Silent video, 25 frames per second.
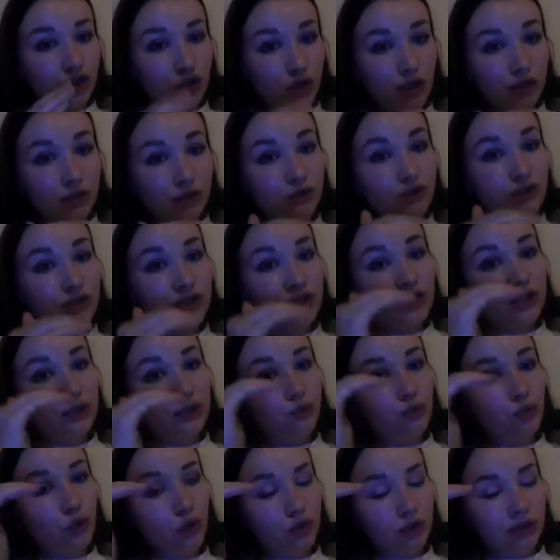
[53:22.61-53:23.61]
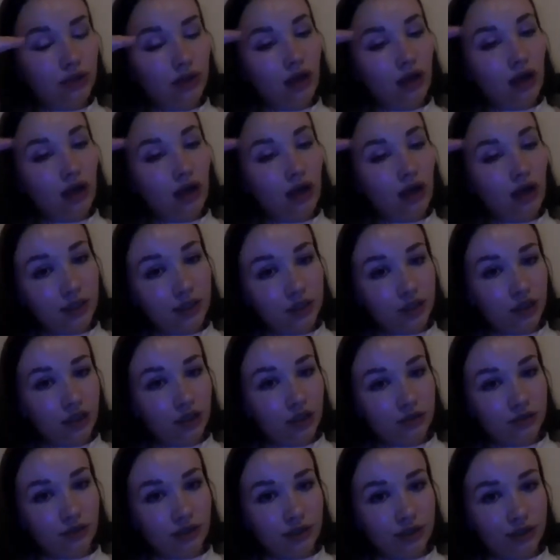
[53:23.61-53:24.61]
try to see what are
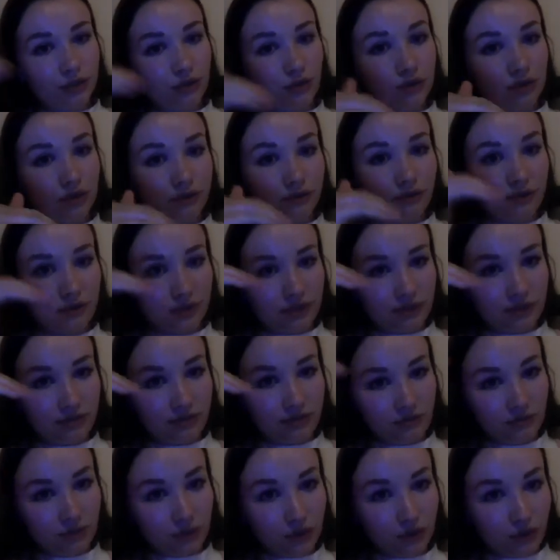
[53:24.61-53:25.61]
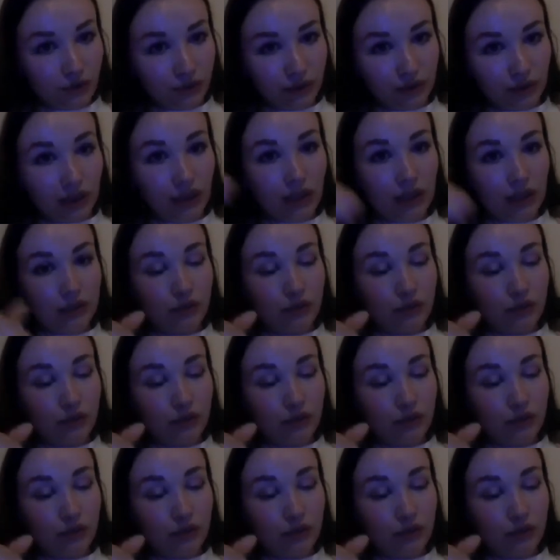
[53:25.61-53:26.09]
actually radiographers doing.